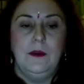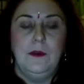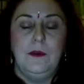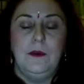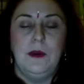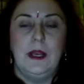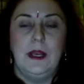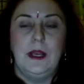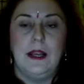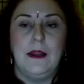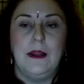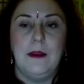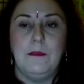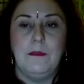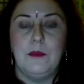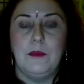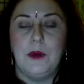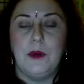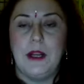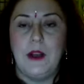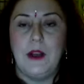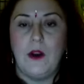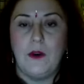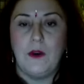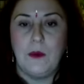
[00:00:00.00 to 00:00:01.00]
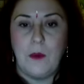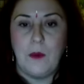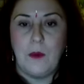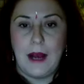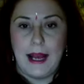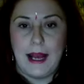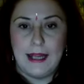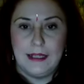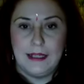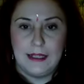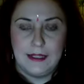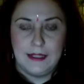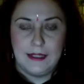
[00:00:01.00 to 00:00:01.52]
we're going to bring our
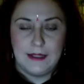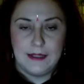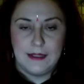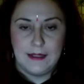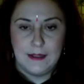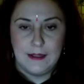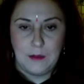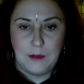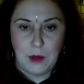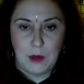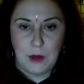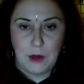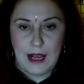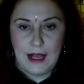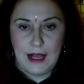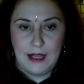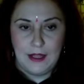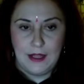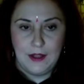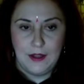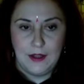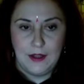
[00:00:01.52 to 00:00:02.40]
awareness to the breath.